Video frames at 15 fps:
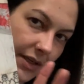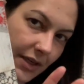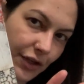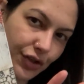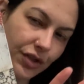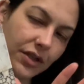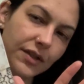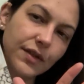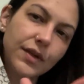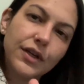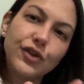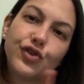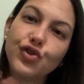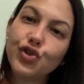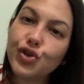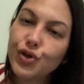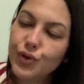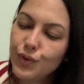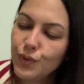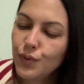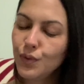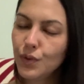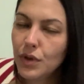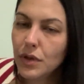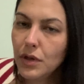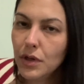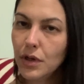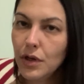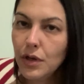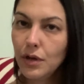edition. So there's 2
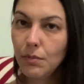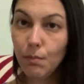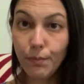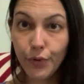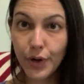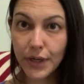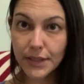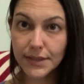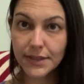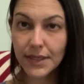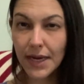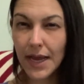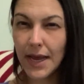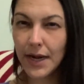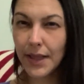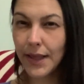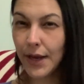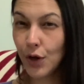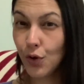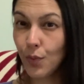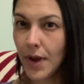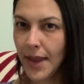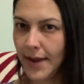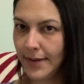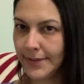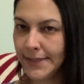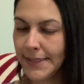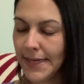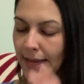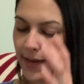books that kind of like go hand
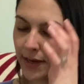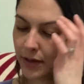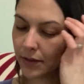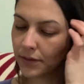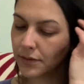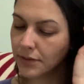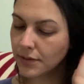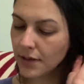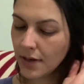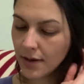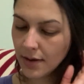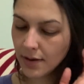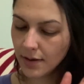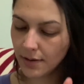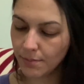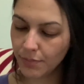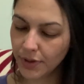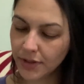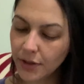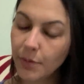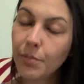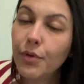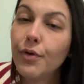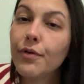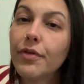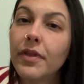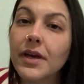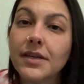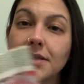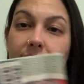in hand, but they're both
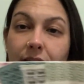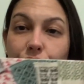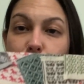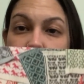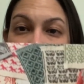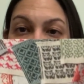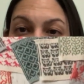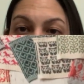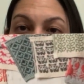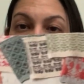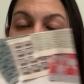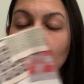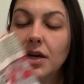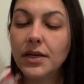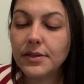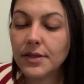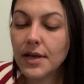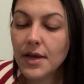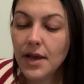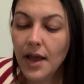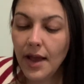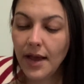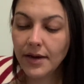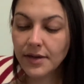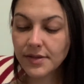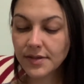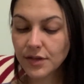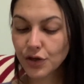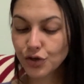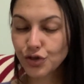like stitch dictionaries, and
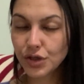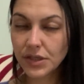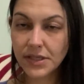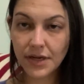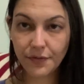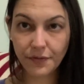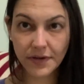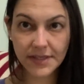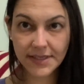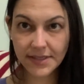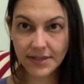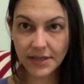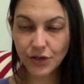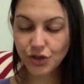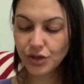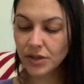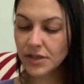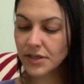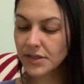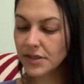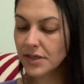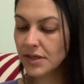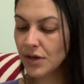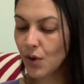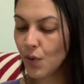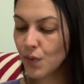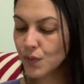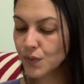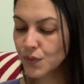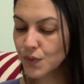it's not just different stitches, it
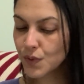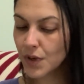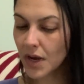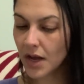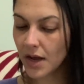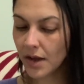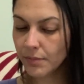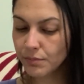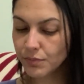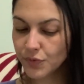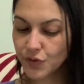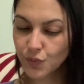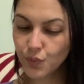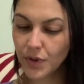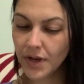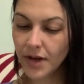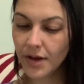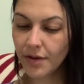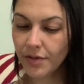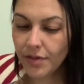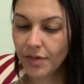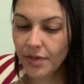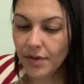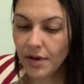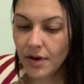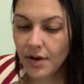also comes with